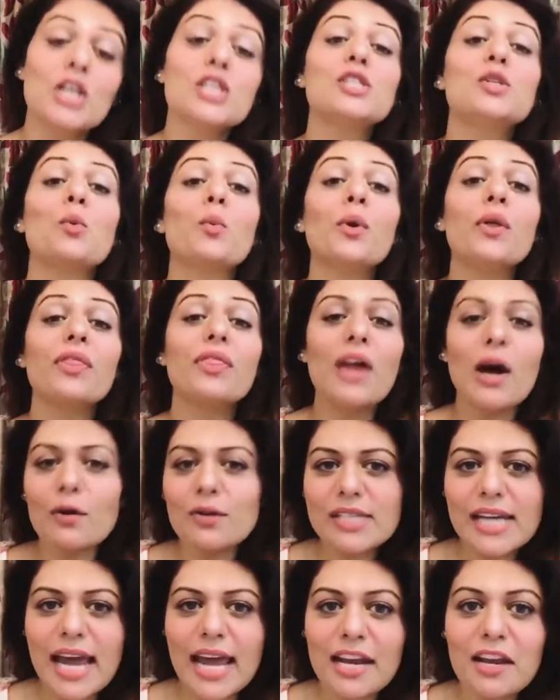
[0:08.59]
So
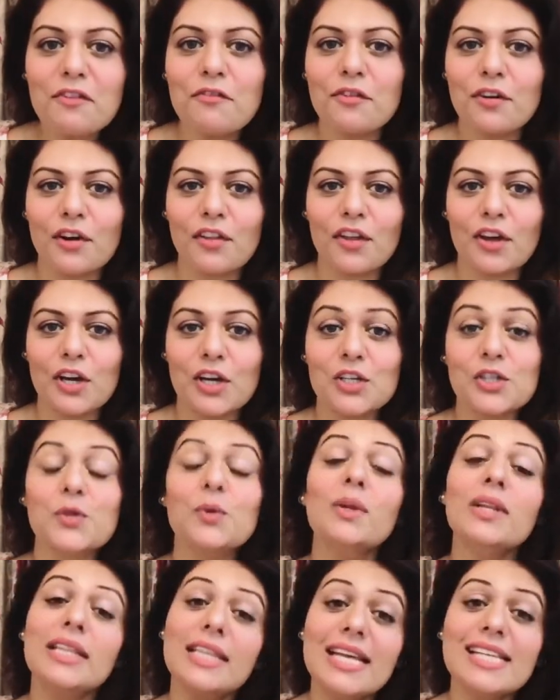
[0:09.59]
without any further
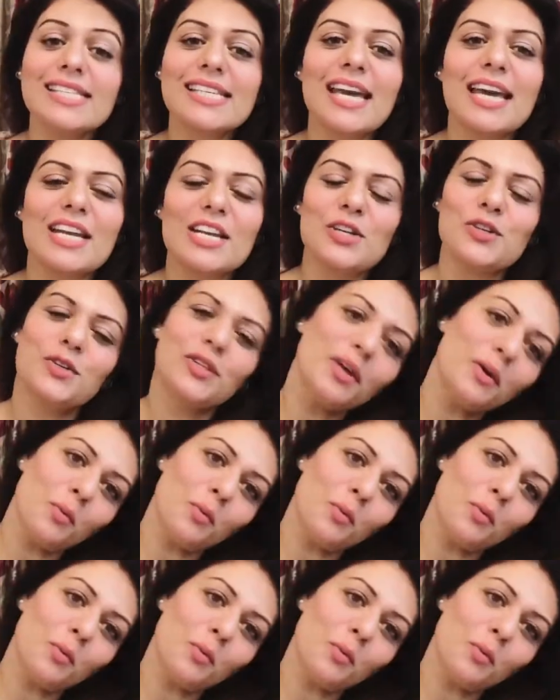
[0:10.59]
ado, let's get into the